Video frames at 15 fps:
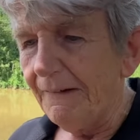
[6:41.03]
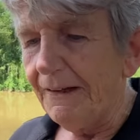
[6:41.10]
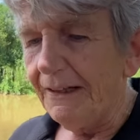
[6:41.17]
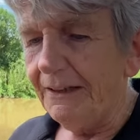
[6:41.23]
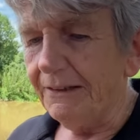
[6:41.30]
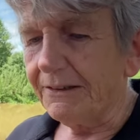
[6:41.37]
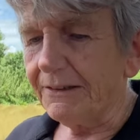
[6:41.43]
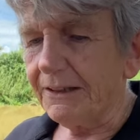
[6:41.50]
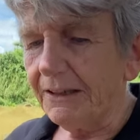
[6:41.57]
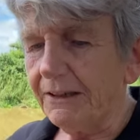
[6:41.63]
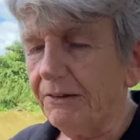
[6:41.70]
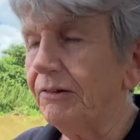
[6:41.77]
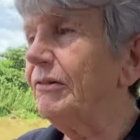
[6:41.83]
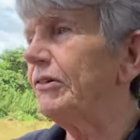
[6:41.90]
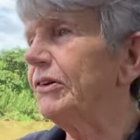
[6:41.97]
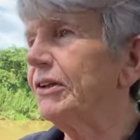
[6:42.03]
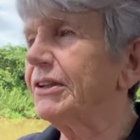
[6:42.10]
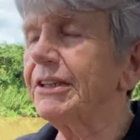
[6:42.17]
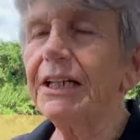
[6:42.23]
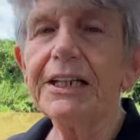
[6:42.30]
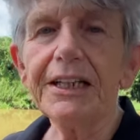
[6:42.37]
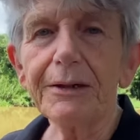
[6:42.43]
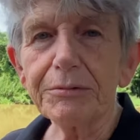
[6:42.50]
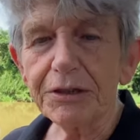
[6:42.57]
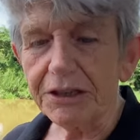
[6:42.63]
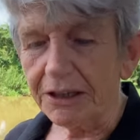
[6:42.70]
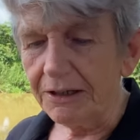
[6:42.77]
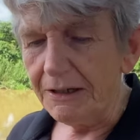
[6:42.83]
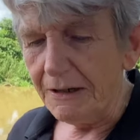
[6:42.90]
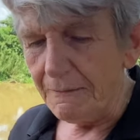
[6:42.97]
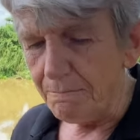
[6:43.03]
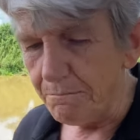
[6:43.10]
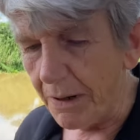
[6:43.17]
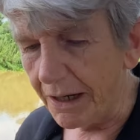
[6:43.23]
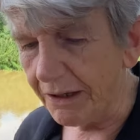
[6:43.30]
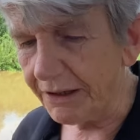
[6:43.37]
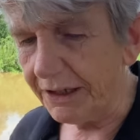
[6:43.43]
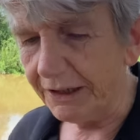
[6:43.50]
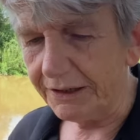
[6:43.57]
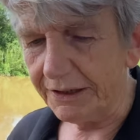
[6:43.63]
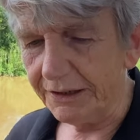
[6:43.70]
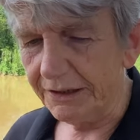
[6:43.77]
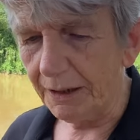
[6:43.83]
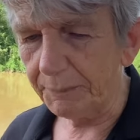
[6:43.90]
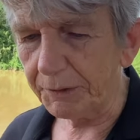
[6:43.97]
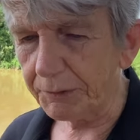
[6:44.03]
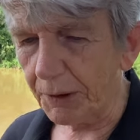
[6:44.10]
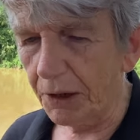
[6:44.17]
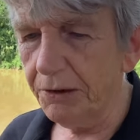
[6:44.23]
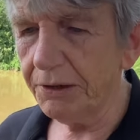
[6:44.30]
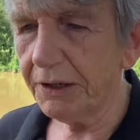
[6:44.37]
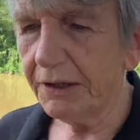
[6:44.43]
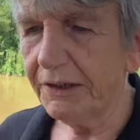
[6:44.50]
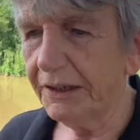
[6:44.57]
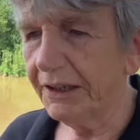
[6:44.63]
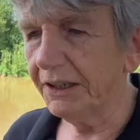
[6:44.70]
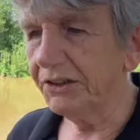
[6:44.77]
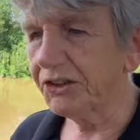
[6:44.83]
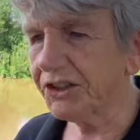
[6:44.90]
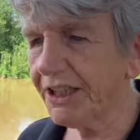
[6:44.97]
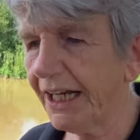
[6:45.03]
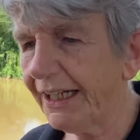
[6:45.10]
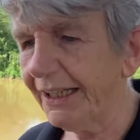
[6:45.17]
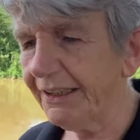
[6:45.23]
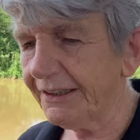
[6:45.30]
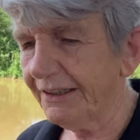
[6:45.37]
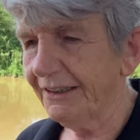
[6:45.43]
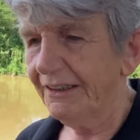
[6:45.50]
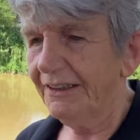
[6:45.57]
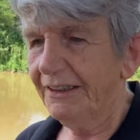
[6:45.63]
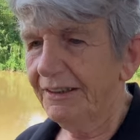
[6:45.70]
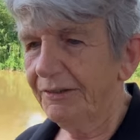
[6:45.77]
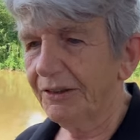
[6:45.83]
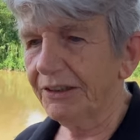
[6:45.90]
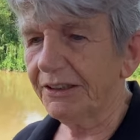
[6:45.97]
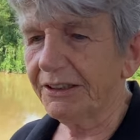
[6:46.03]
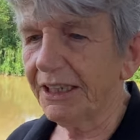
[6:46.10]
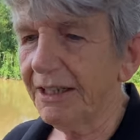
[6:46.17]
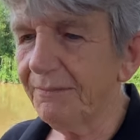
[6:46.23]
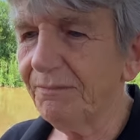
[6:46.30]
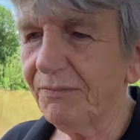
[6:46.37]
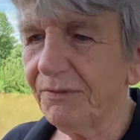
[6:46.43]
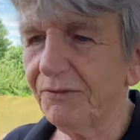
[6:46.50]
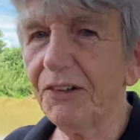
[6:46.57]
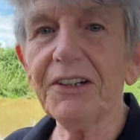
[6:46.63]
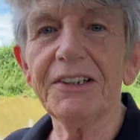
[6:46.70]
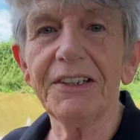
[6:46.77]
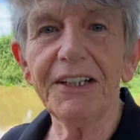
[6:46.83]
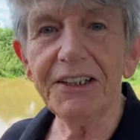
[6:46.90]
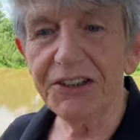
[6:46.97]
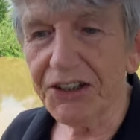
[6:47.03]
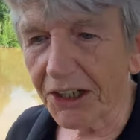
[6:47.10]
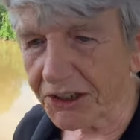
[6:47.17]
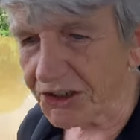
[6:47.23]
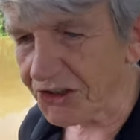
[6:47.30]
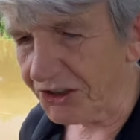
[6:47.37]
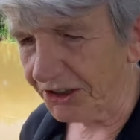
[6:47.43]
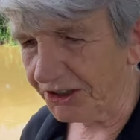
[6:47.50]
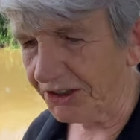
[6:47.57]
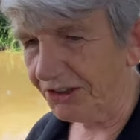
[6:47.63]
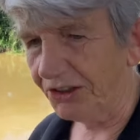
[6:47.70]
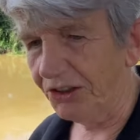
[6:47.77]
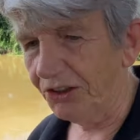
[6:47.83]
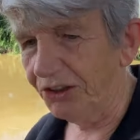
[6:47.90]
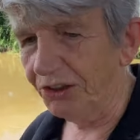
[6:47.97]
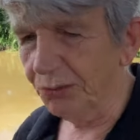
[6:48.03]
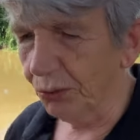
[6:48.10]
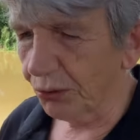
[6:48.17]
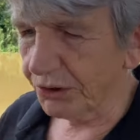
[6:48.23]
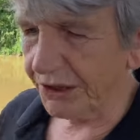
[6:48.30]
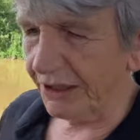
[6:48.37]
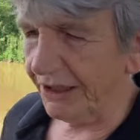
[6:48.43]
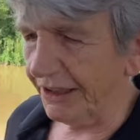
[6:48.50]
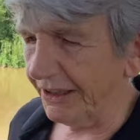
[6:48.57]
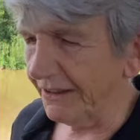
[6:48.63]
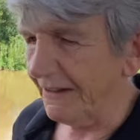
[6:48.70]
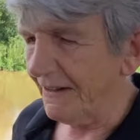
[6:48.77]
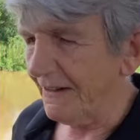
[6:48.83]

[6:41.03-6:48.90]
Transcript: he's going to take it up to the market up the road and sell it. But very industrious on the water here.